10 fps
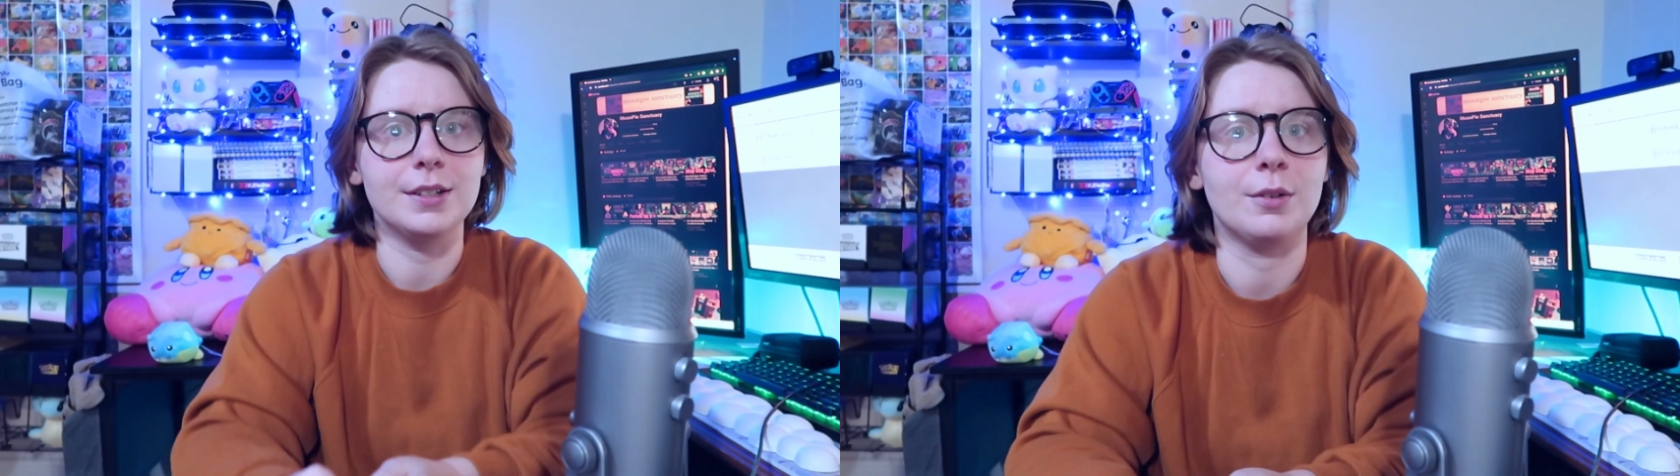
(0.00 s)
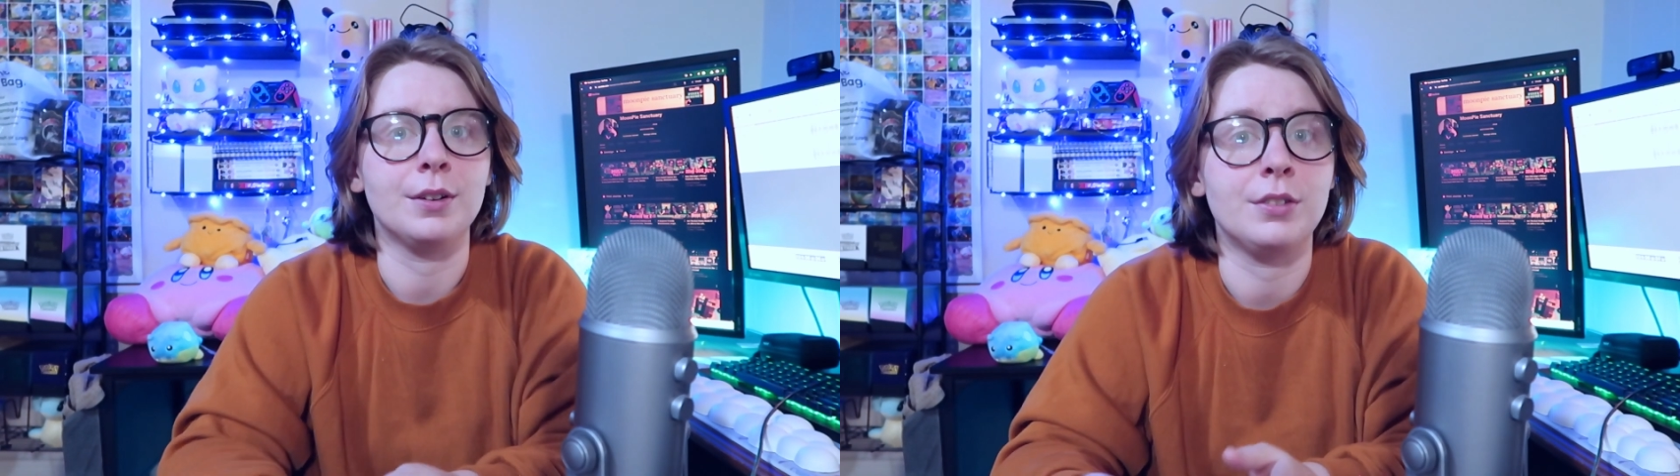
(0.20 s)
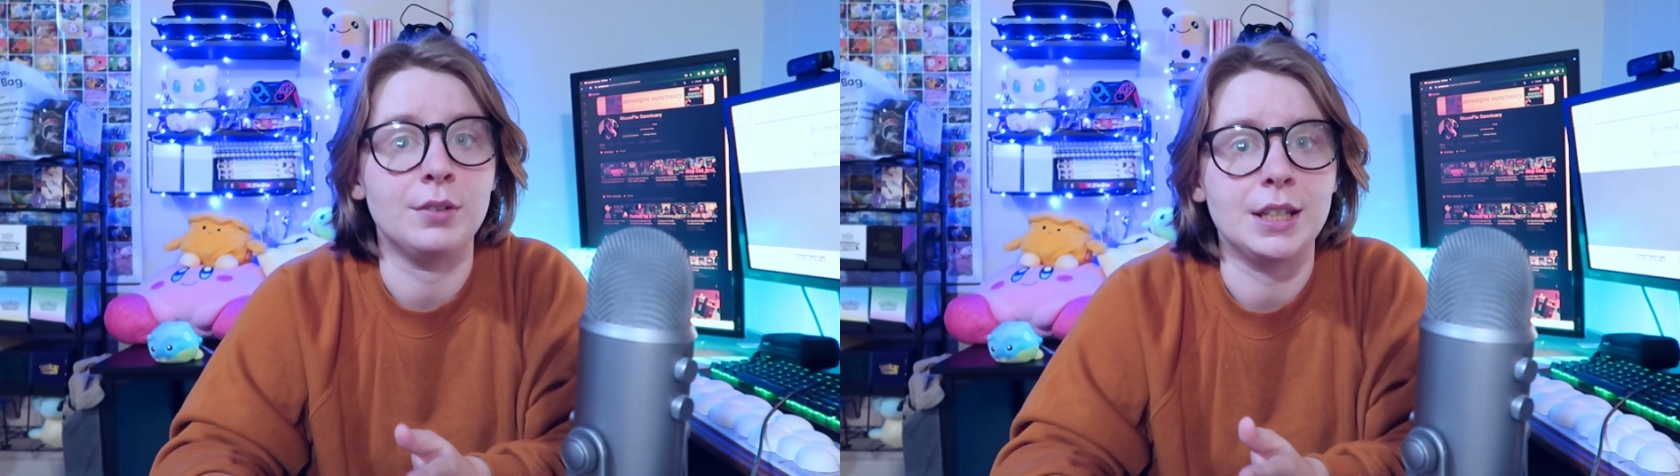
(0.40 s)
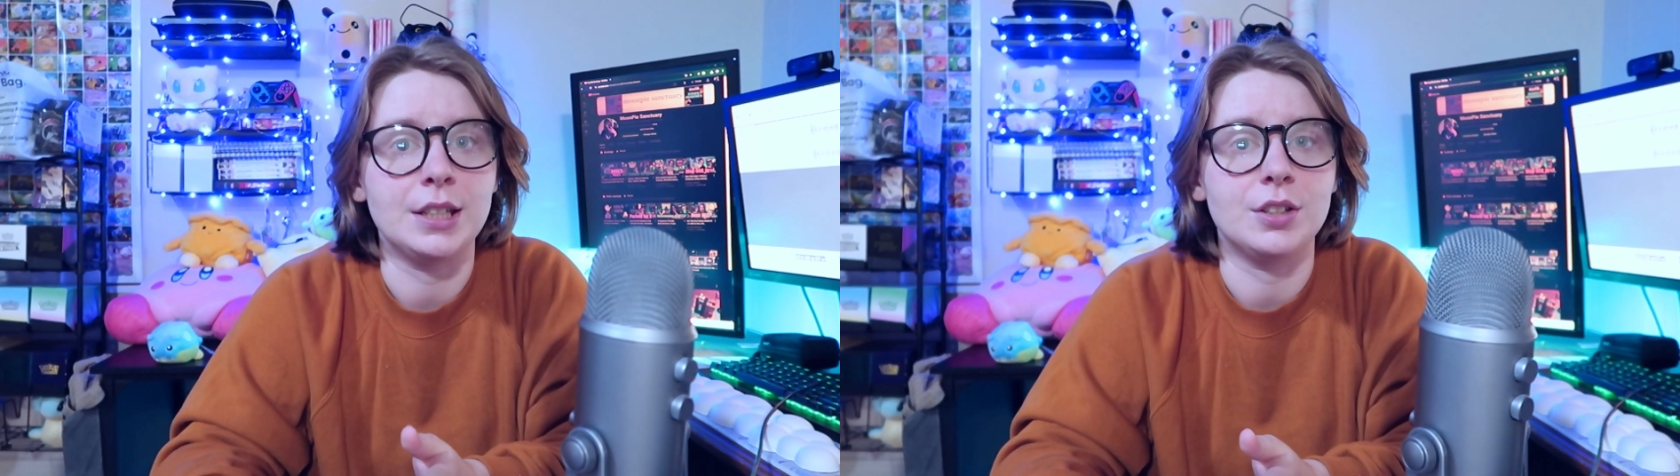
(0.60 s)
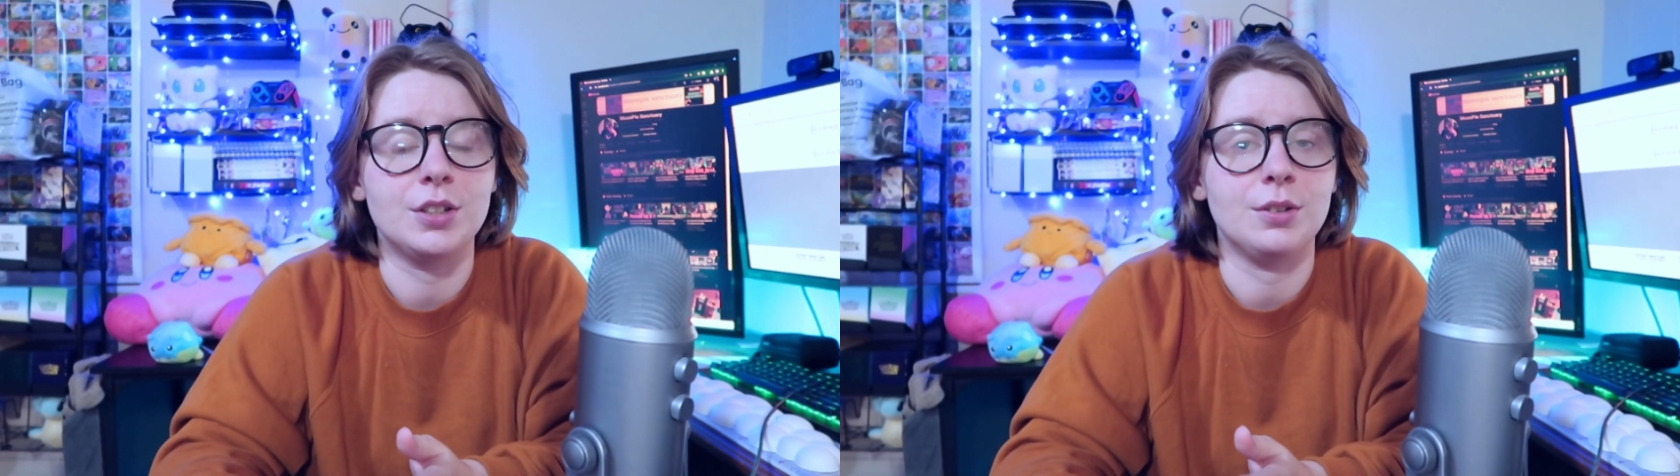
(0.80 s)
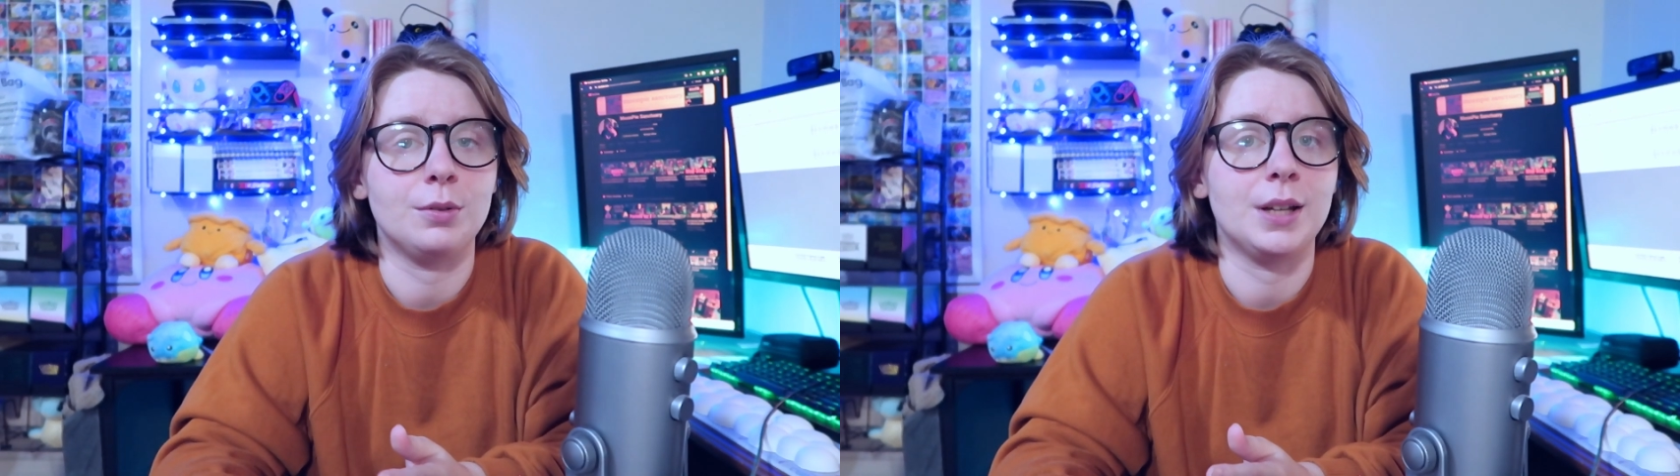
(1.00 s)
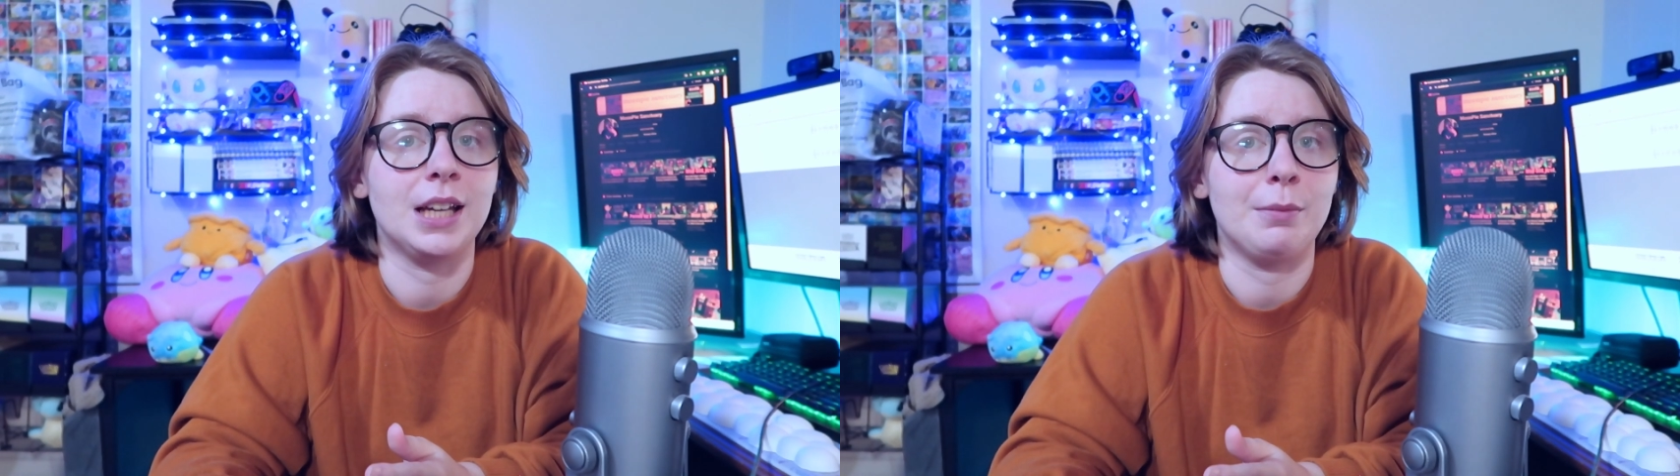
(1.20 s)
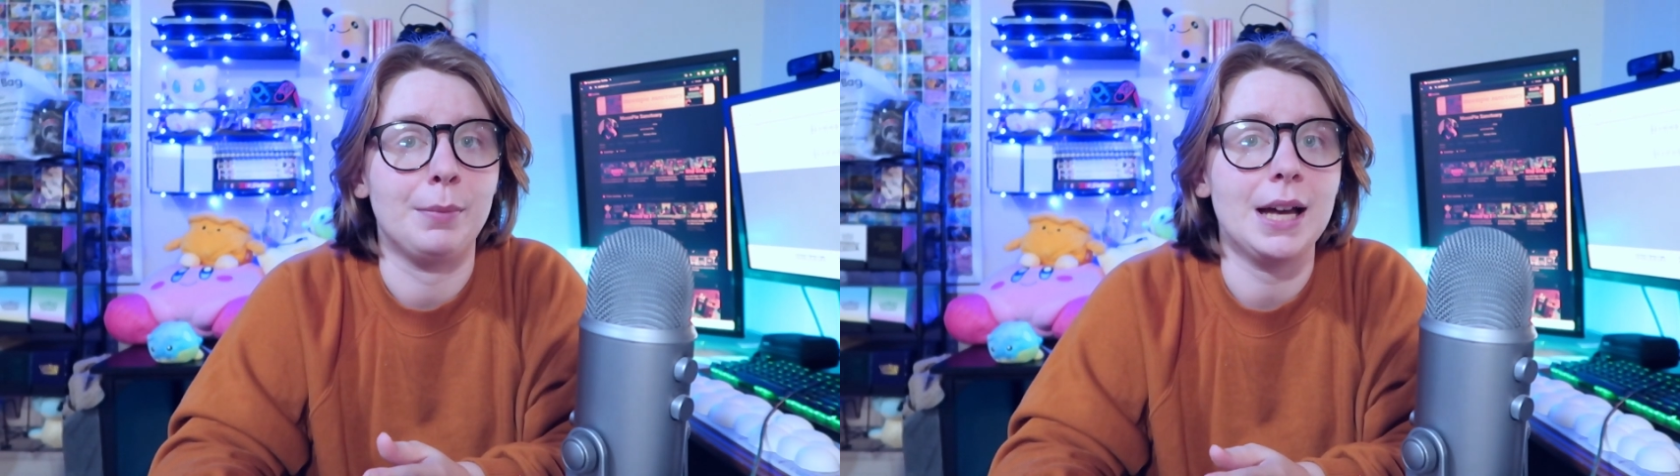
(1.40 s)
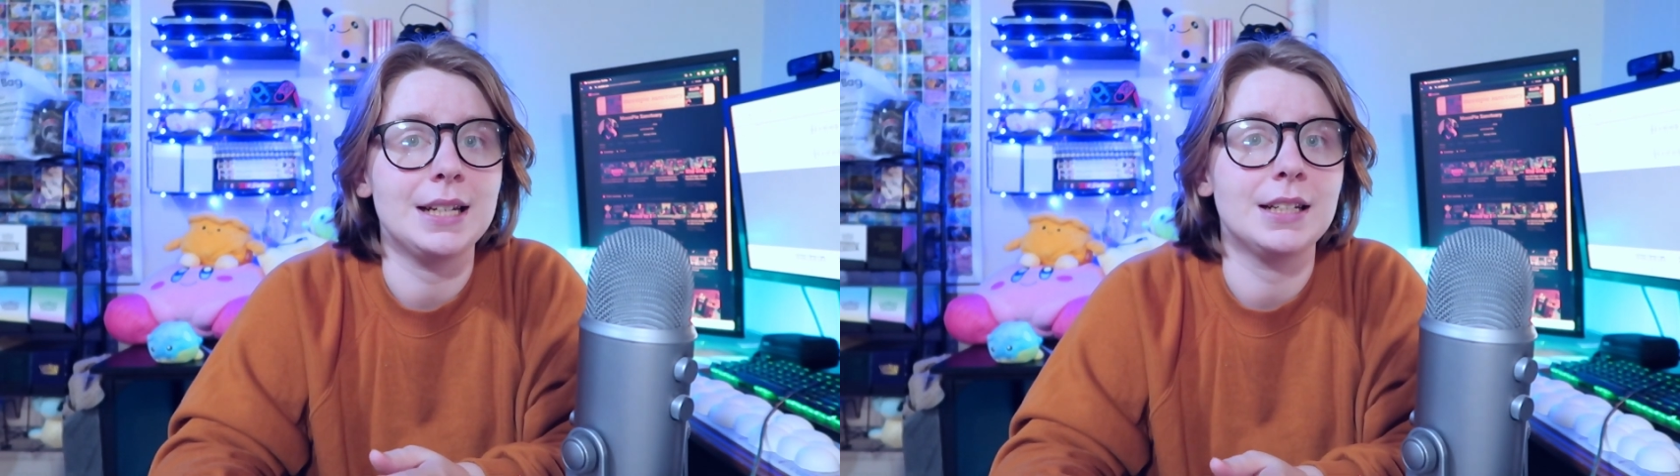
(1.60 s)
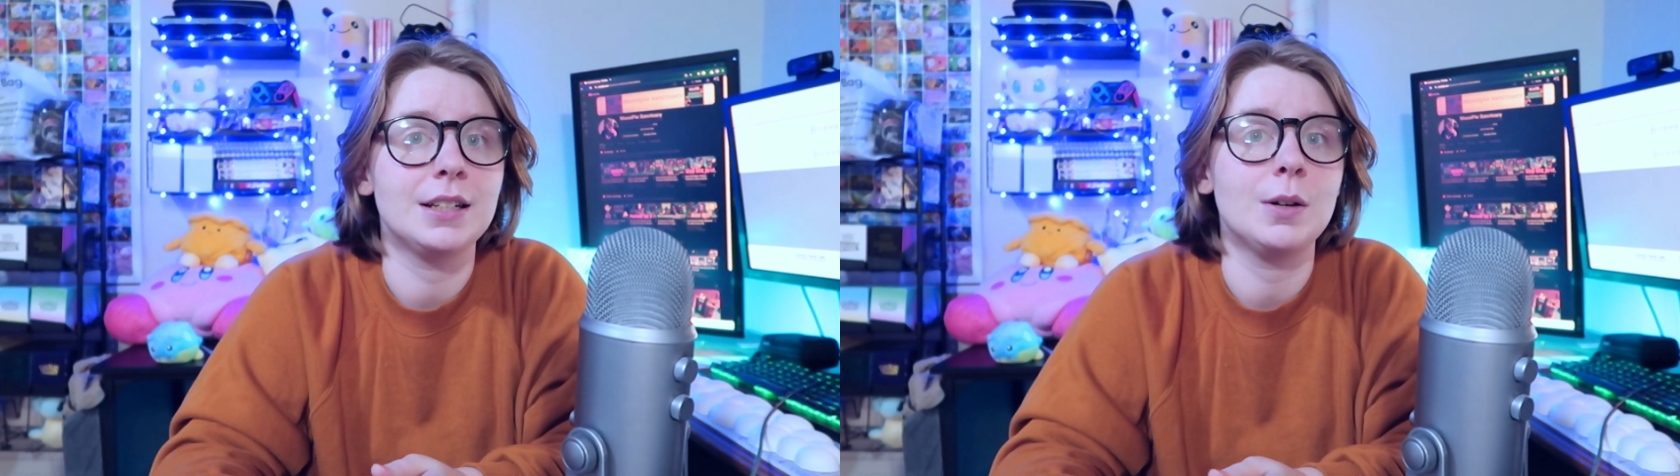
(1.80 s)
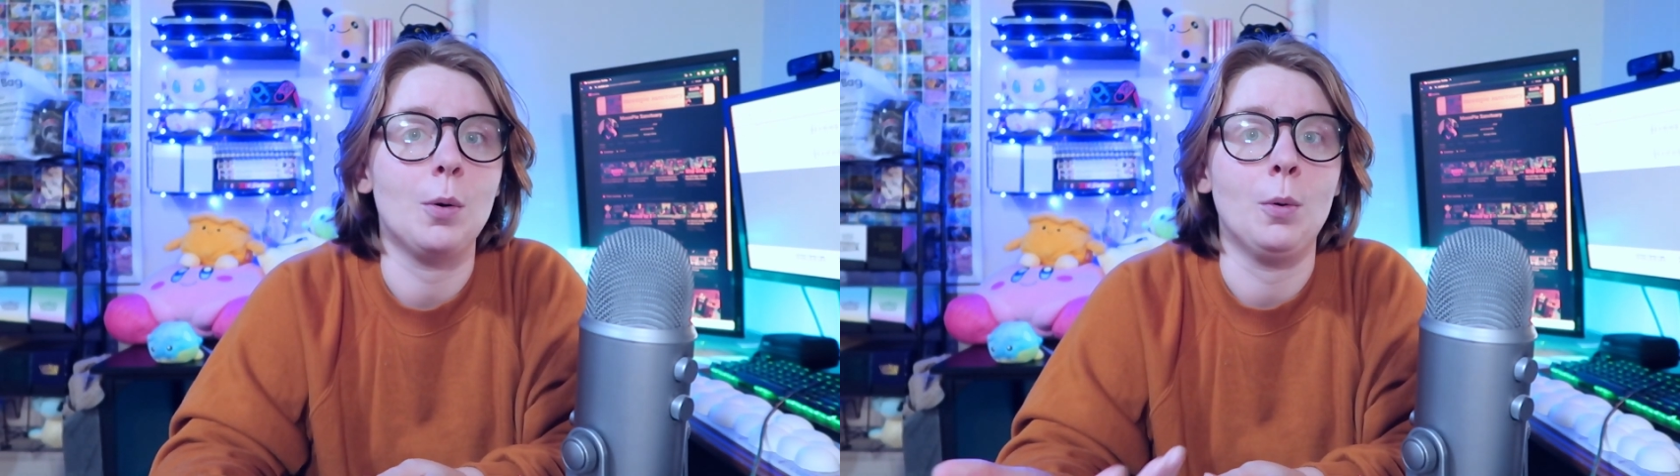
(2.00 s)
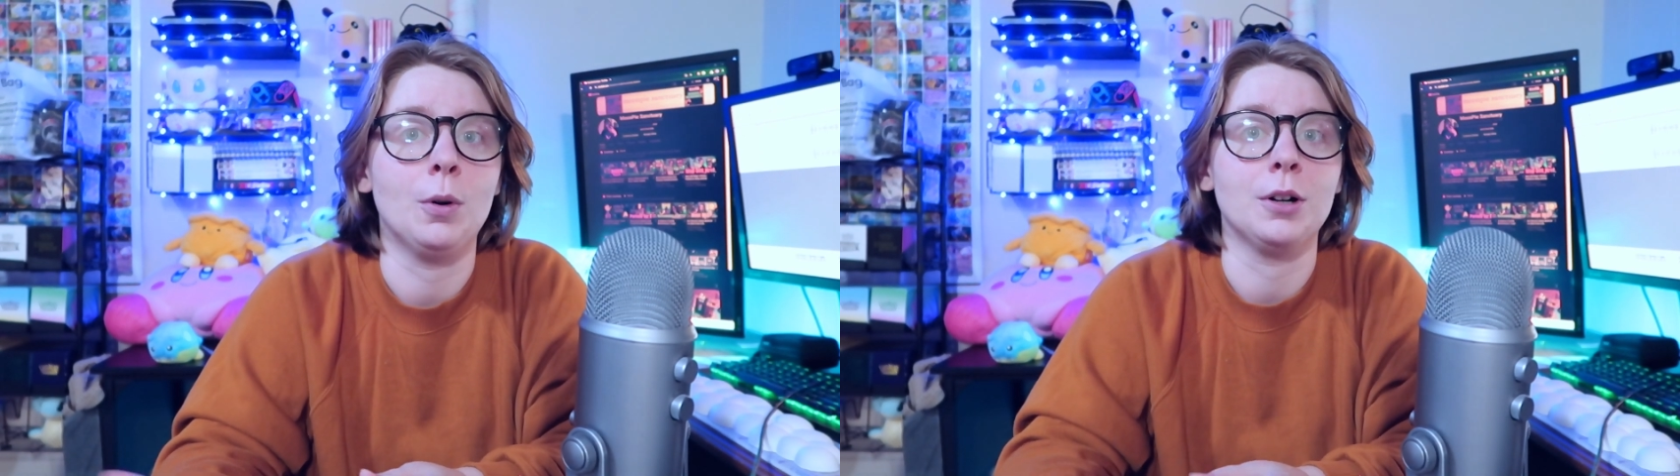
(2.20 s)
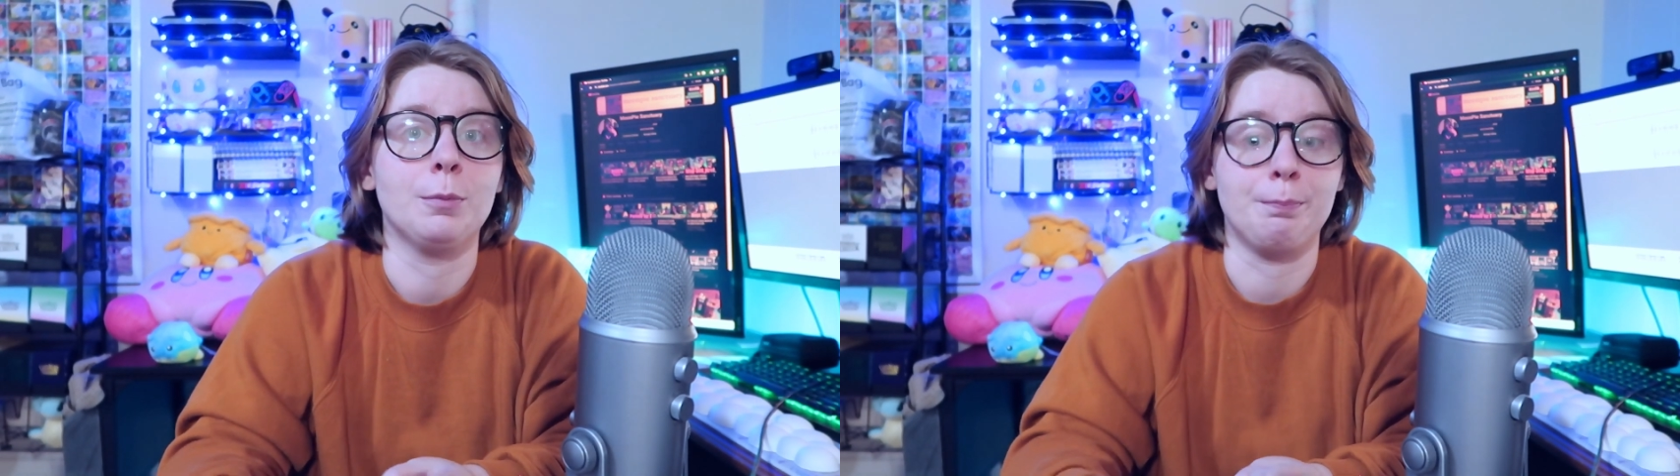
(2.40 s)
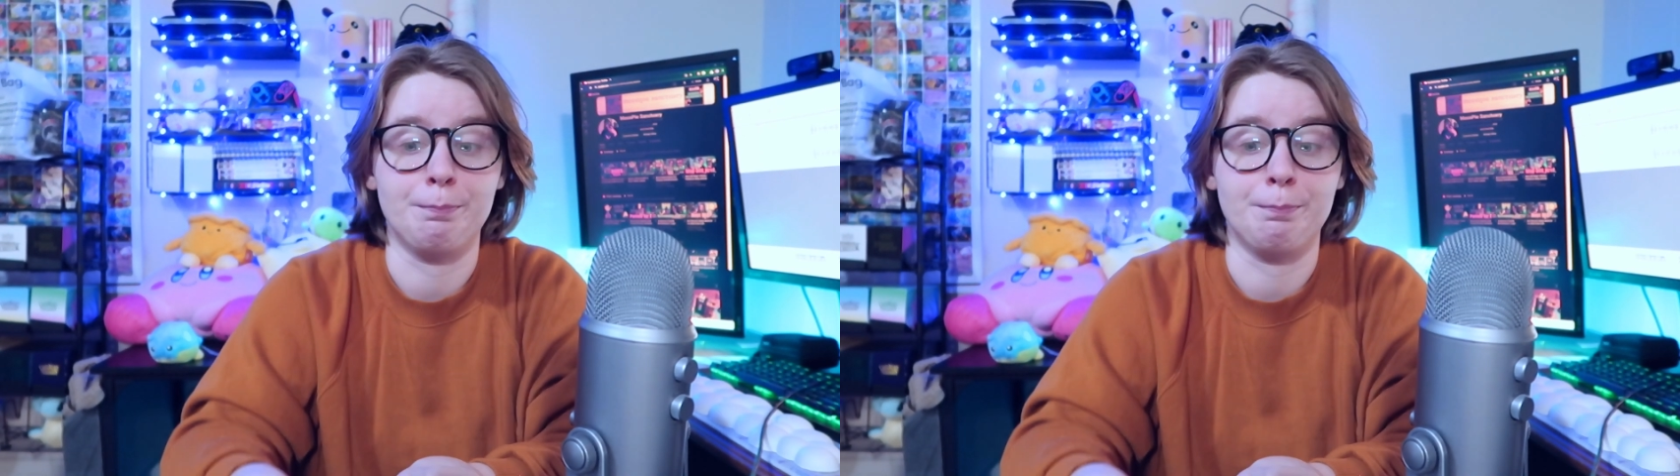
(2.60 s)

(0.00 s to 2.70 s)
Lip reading: so if you need to hit a button or